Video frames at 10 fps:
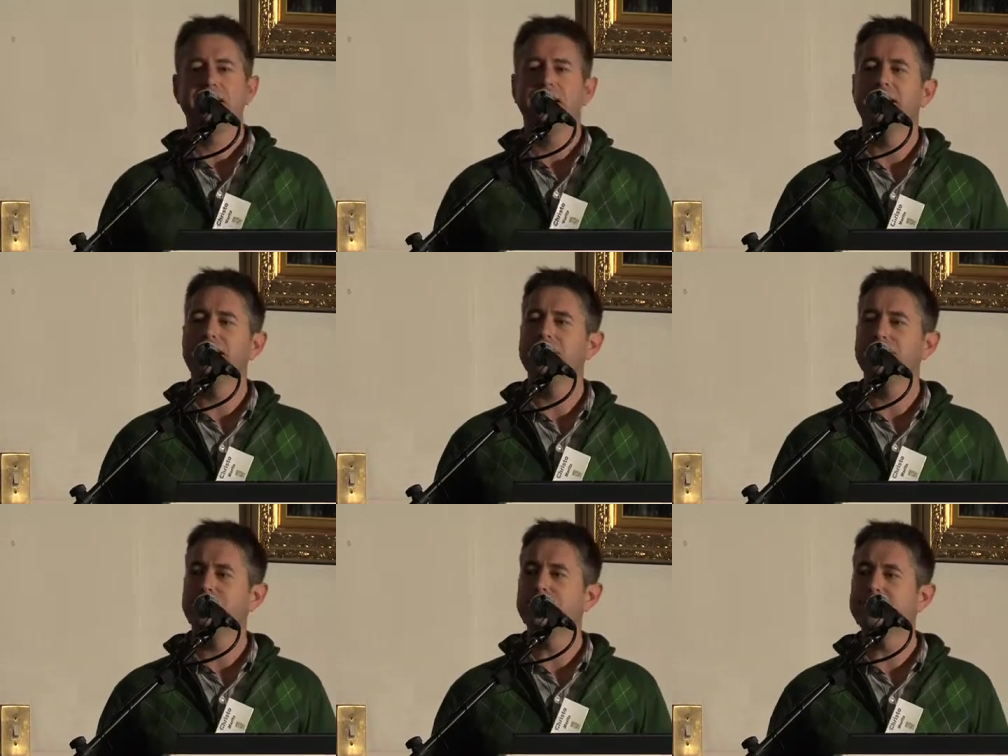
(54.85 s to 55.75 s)
And
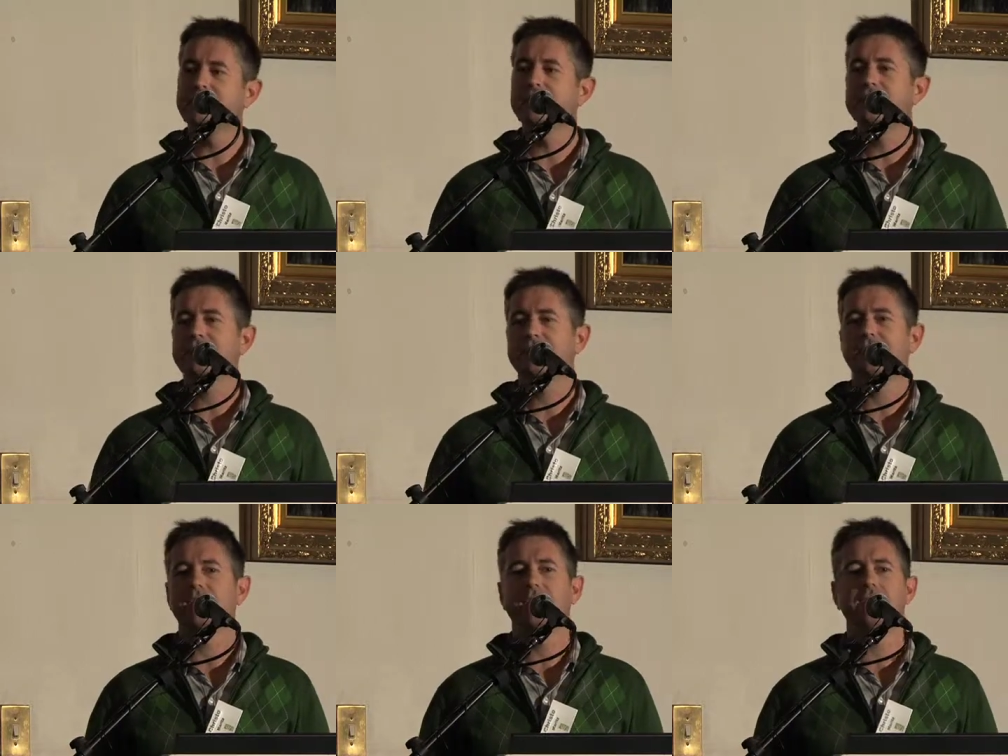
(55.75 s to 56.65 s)
through the
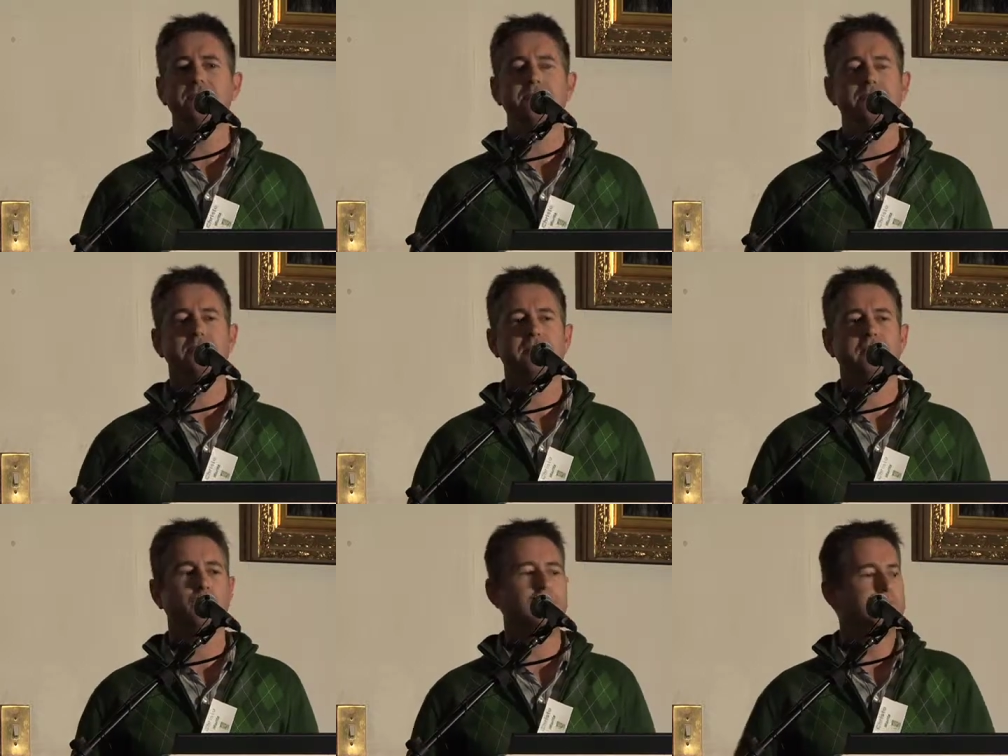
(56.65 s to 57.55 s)
years,
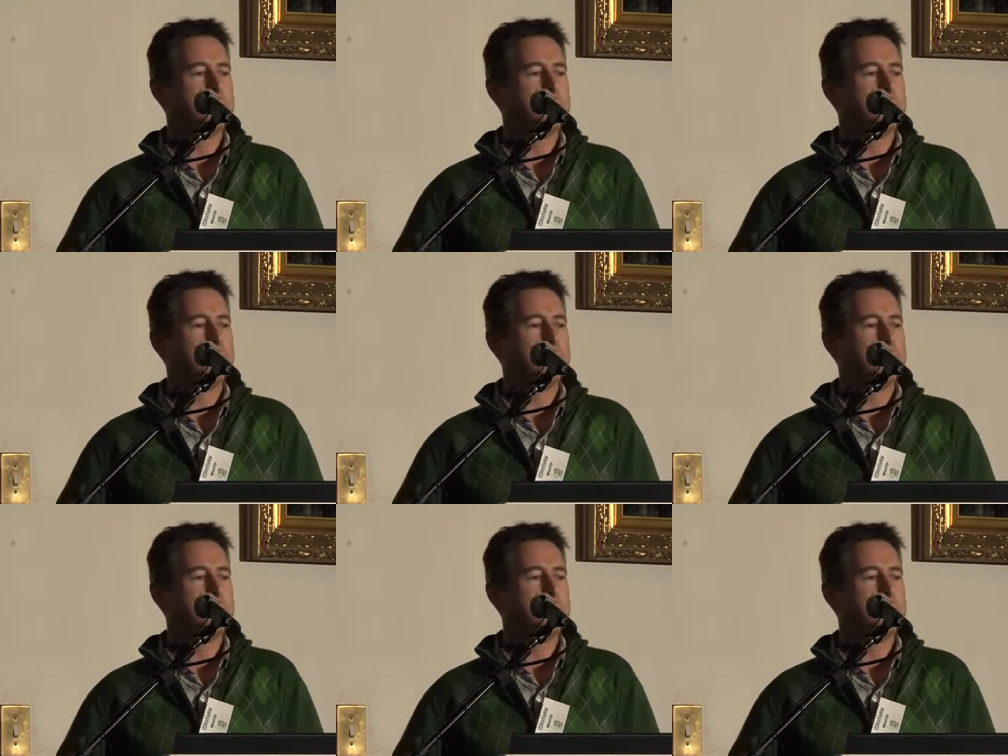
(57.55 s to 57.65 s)
we've